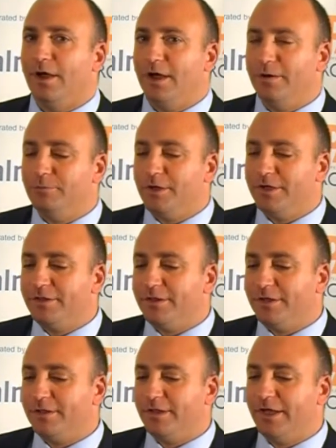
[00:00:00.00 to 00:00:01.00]
Well, I
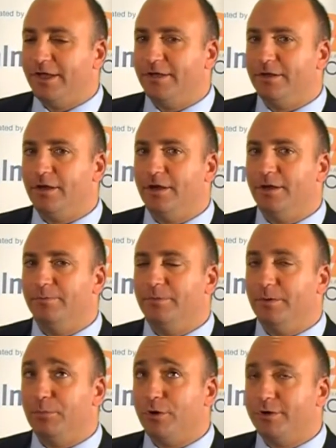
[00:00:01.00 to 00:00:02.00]
think that
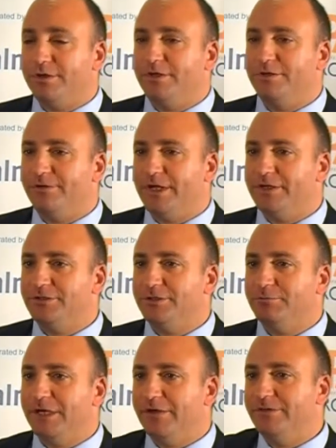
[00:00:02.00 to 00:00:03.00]
part of the advantage
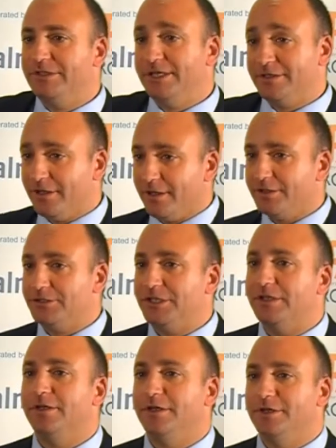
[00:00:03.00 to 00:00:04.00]
that we have in
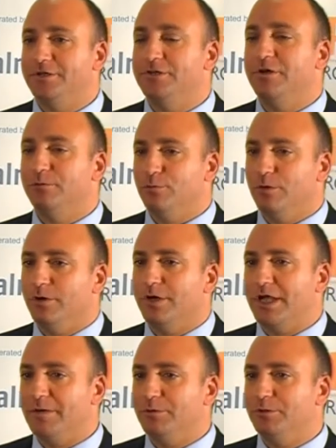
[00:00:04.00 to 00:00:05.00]
technology is
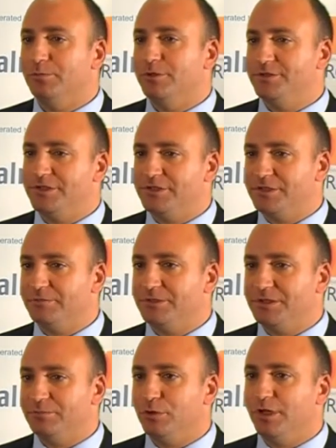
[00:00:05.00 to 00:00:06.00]
we're able to put
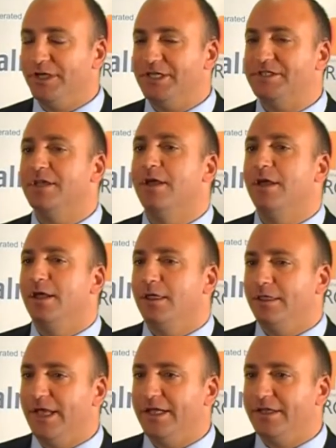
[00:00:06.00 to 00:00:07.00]
systems in place
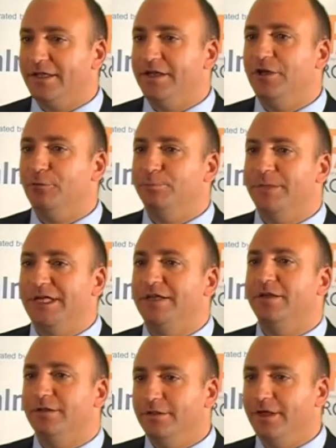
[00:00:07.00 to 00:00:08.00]
that can help
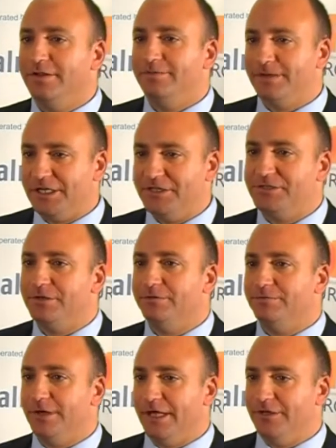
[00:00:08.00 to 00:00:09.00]
make life easier
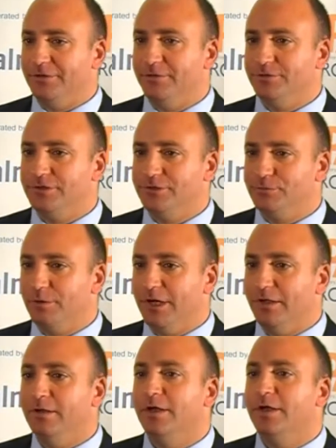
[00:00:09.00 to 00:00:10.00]
for editors as
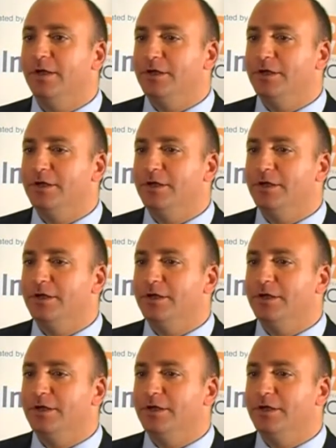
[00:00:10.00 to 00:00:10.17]
well.